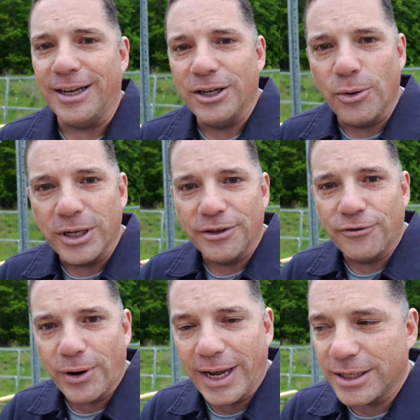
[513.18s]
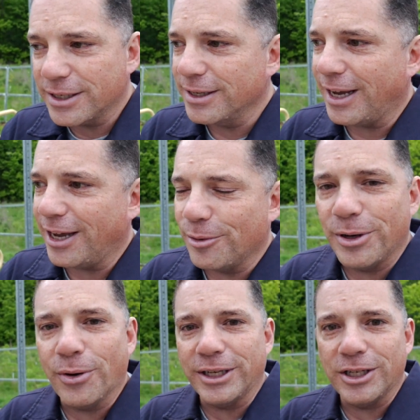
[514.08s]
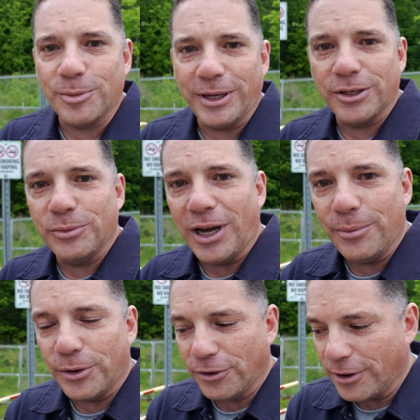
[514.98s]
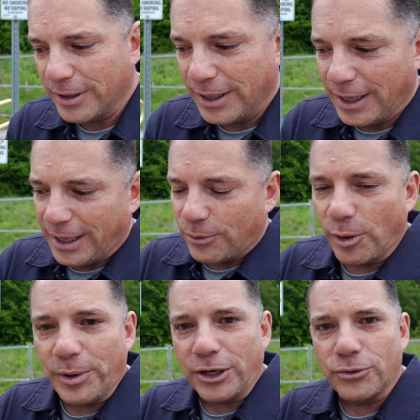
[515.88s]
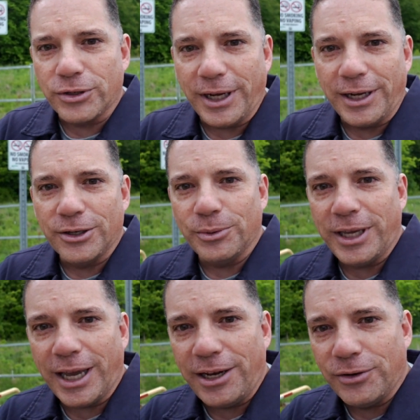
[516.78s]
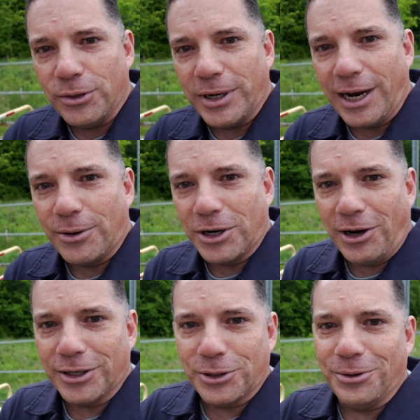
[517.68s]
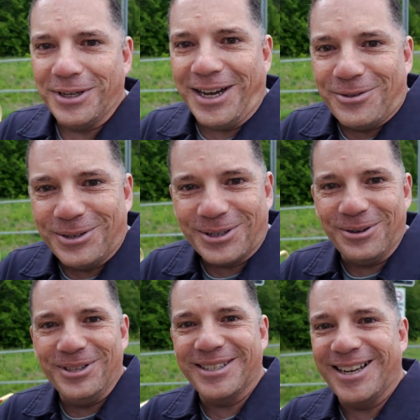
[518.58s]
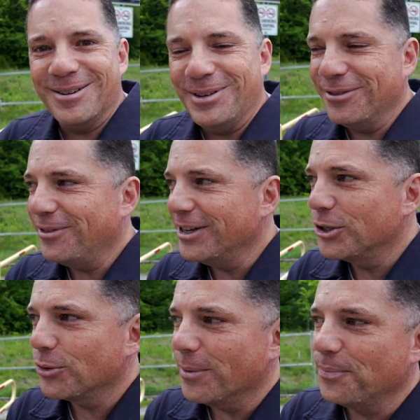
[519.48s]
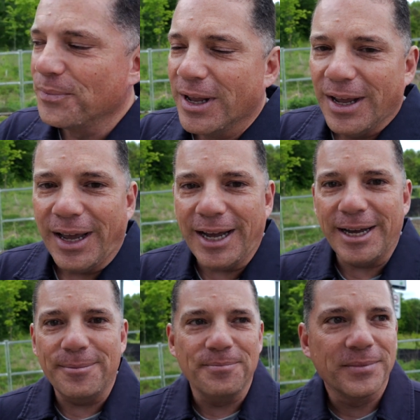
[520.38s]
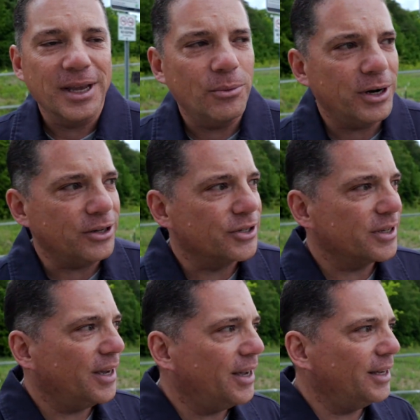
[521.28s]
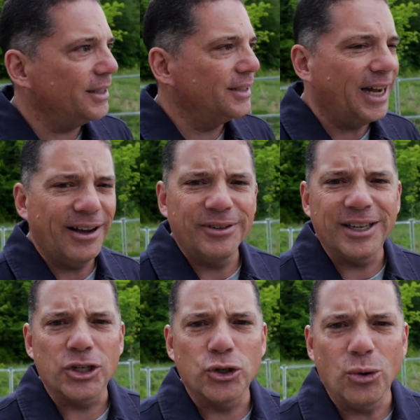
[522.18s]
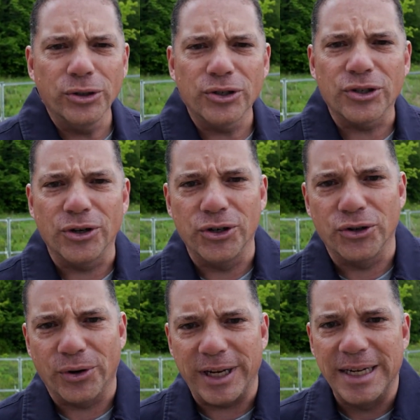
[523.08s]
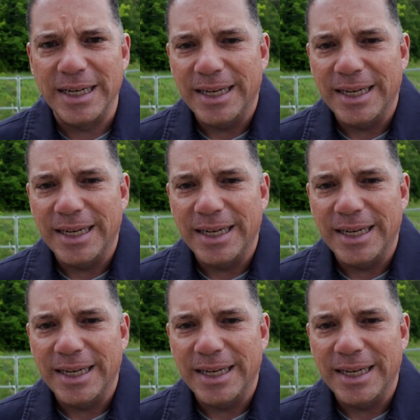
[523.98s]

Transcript: going to France. It'll be great to spend some time with her. Will be interesting because we can't even do an hour at Costco together, so this ought to be a fun trip. And what else? I have to get a shoulder surgery